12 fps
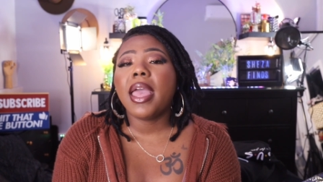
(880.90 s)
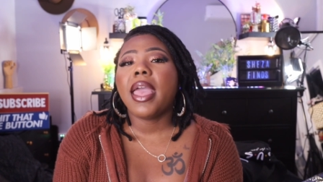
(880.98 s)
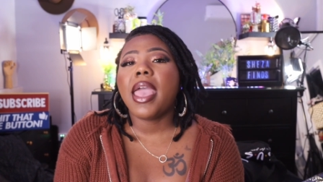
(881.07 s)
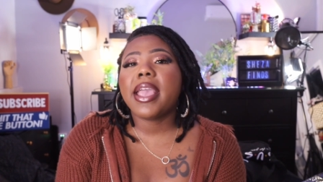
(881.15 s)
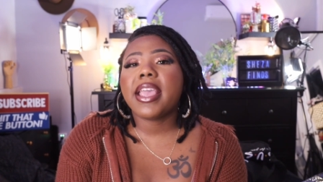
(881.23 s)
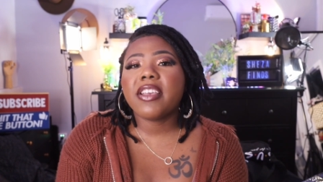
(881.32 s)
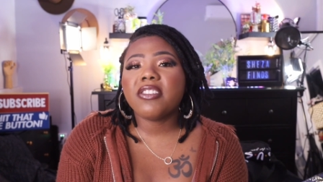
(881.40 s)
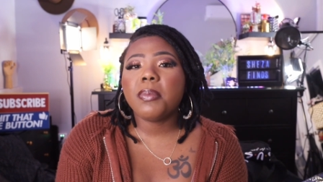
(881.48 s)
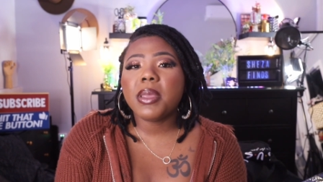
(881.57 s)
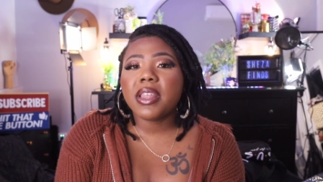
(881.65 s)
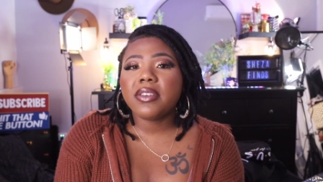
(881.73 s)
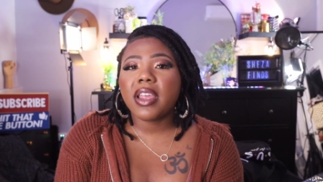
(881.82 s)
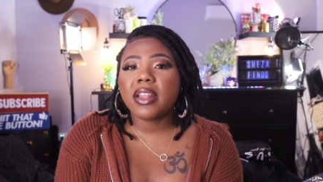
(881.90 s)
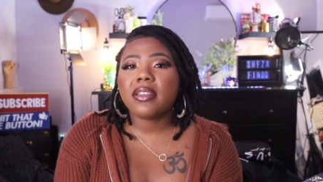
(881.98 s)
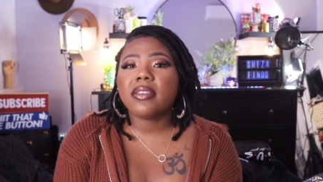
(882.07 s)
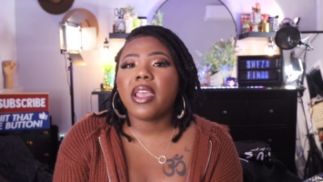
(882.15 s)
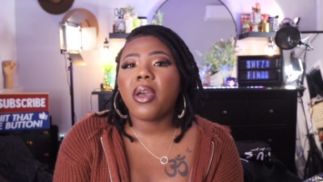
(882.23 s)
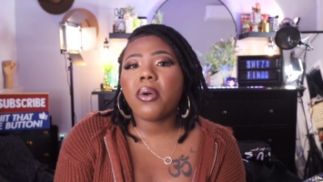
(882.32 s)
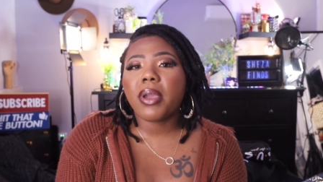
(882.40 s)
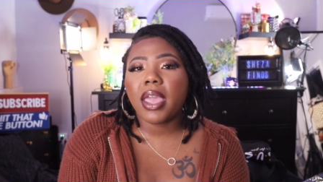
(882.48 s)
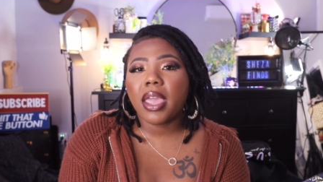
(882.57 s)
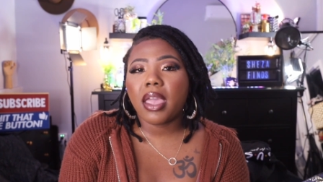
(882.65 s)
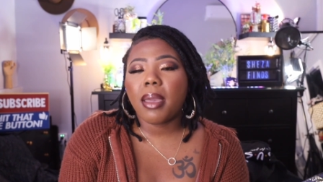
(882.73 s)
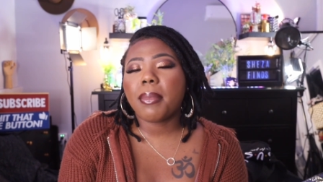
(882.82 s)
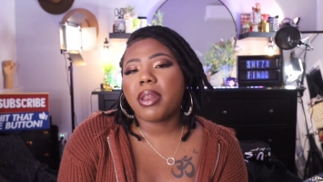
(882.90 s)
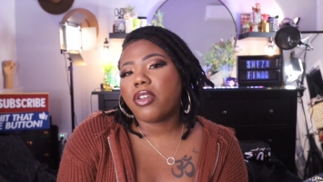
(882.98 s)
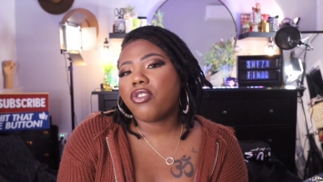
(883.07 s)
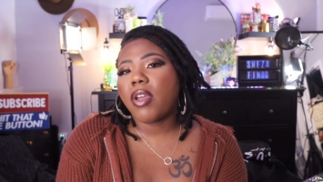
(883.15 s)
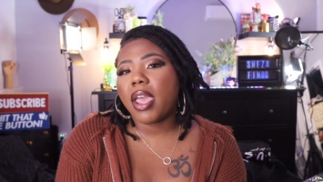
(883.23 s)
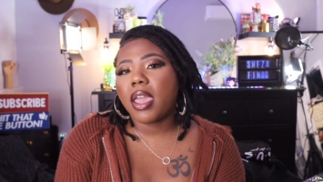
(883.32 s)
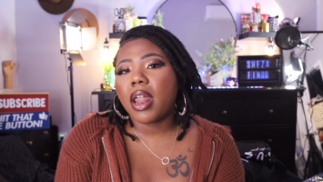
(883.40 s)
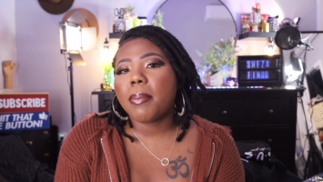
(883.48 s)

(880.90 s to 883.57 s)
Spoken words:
it gives me the chance to say, okay, I'm going to try it.